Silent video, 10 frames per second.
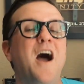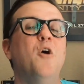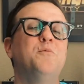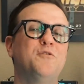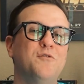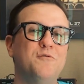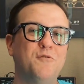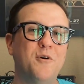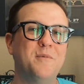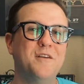hope this was
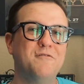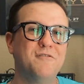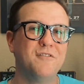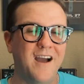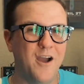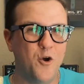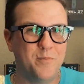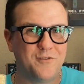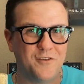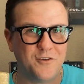informative. I hope
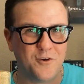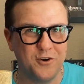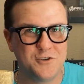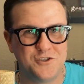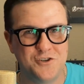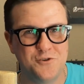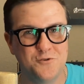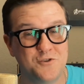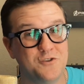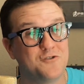it's encouraged you
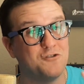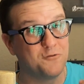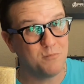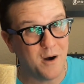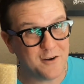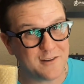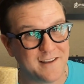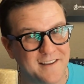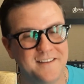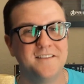to
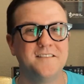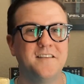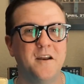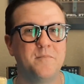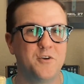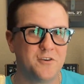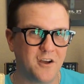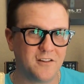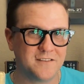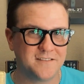smartly set up your
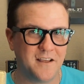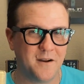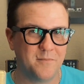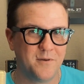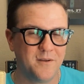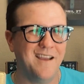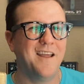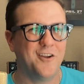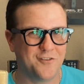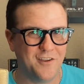DAW-less setup, and
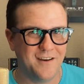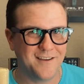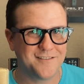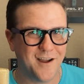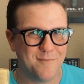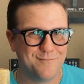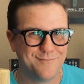I'll see you next time.